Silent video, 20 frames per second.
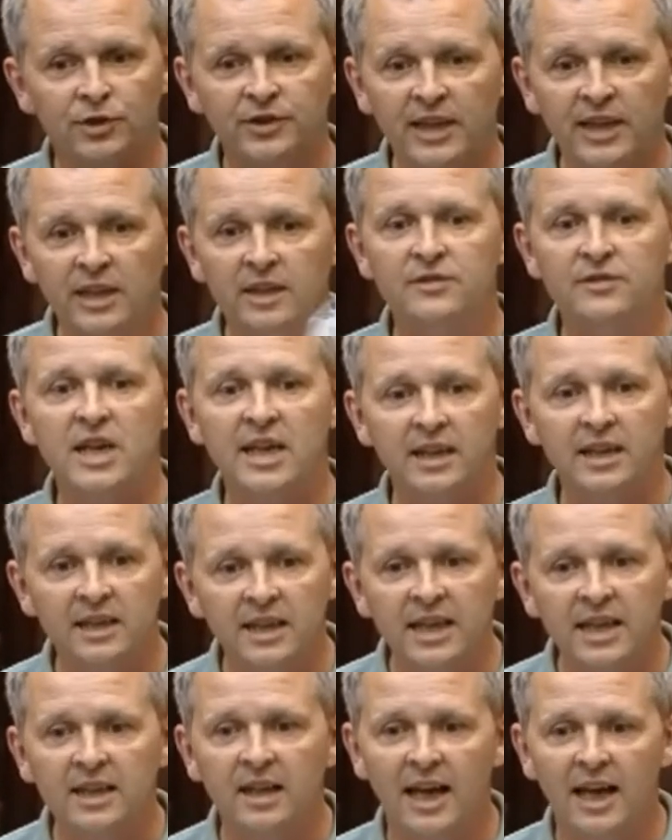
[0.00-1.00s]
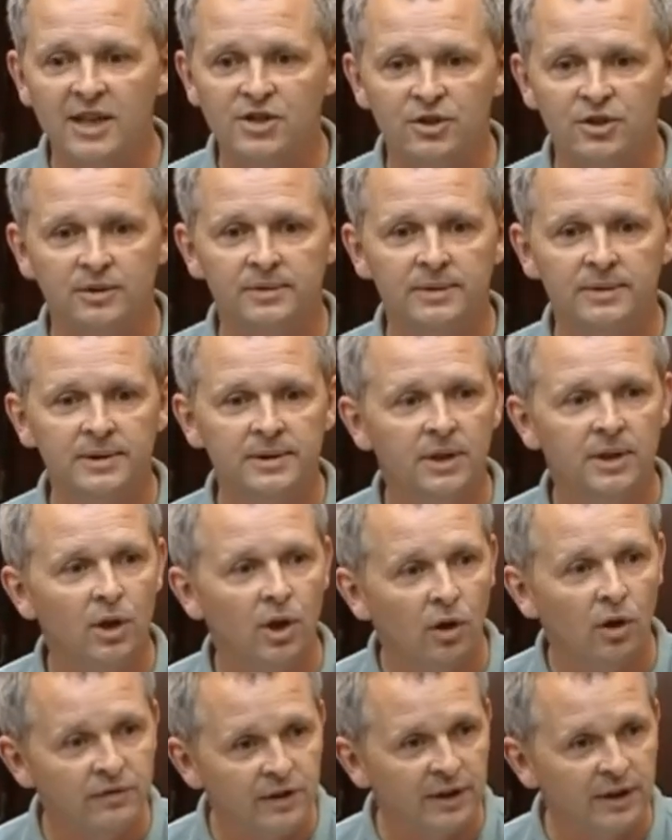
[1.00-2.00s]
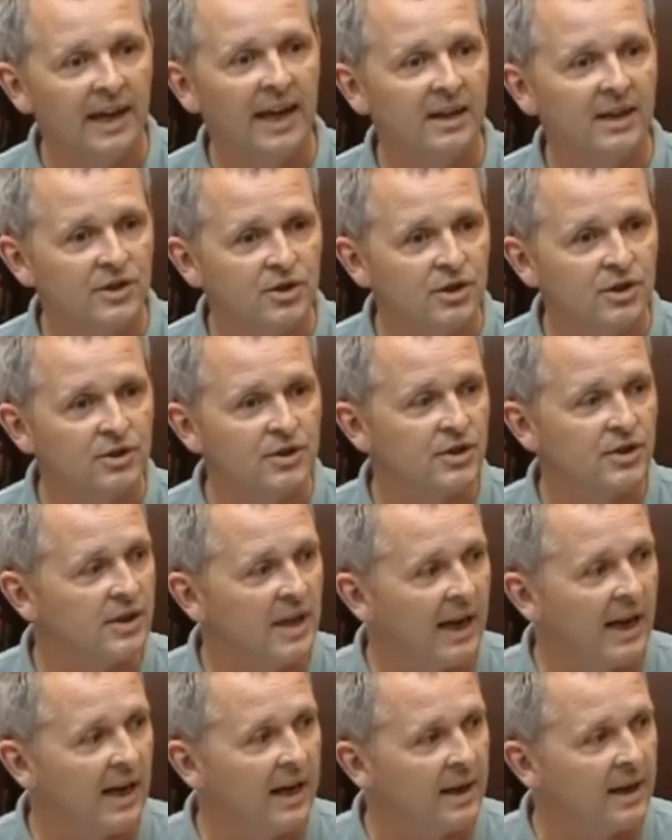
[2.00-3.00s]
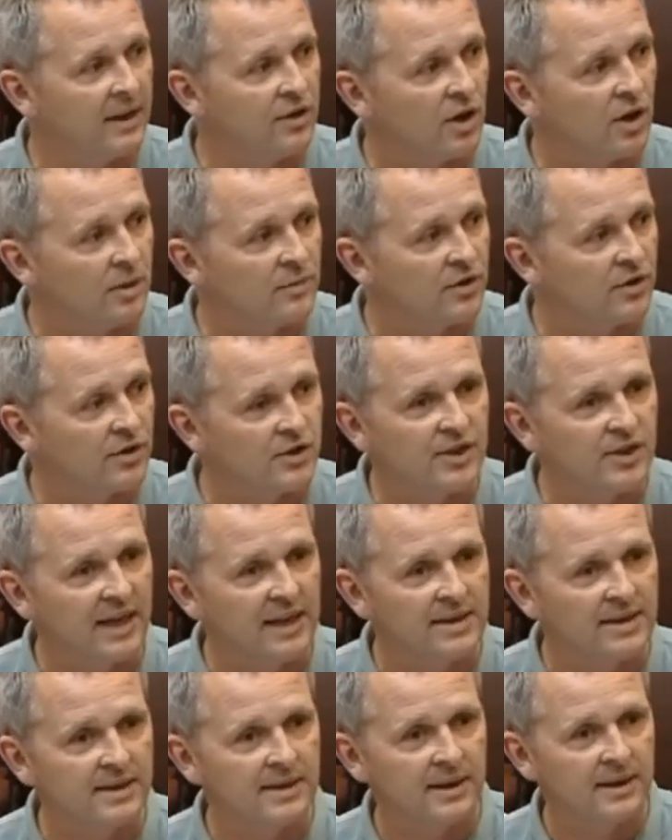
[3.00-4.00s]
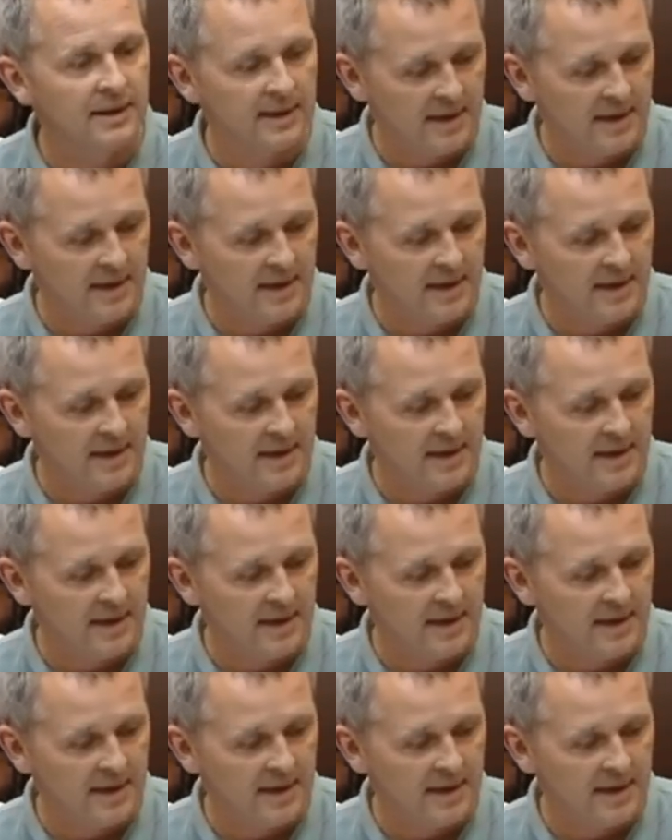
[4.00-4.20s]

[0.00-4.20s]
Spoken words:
thinking of taking legal action over the negligence in terms of the state's